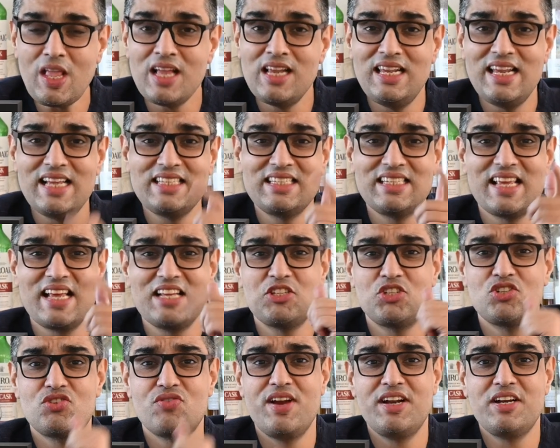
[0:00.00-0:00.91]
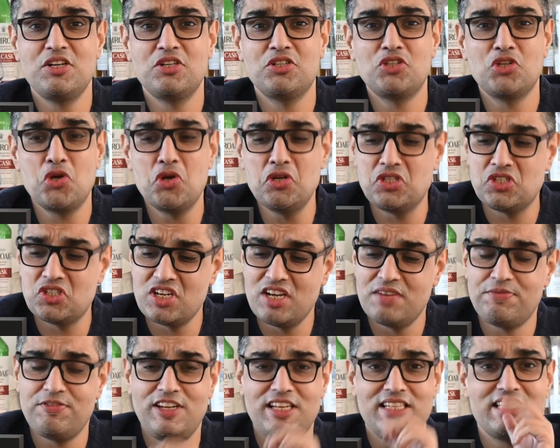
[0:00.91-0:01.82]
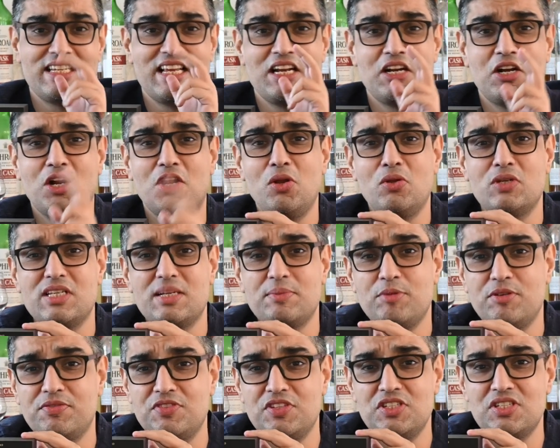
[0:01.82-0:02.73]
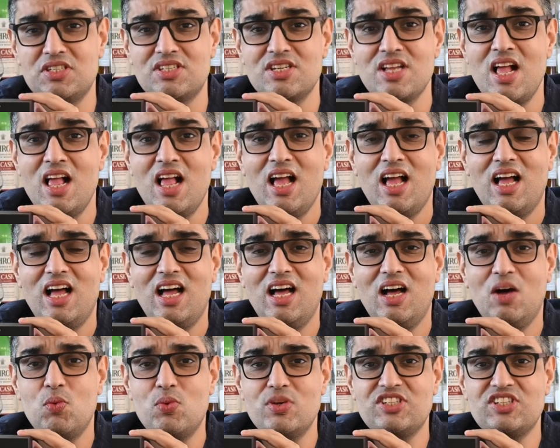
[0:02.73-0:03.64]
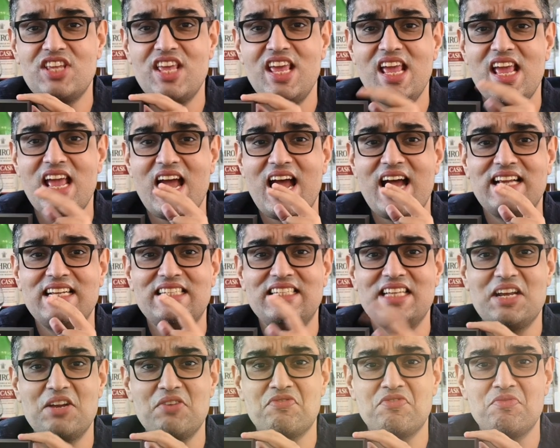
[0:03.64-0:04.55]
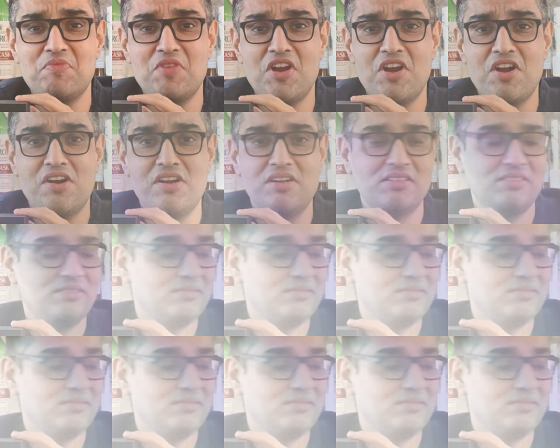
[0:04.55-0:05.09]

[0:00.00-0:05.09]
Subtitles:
Let's get straight into the good stuff. Let's get a close-up of this whiskey and take it from there.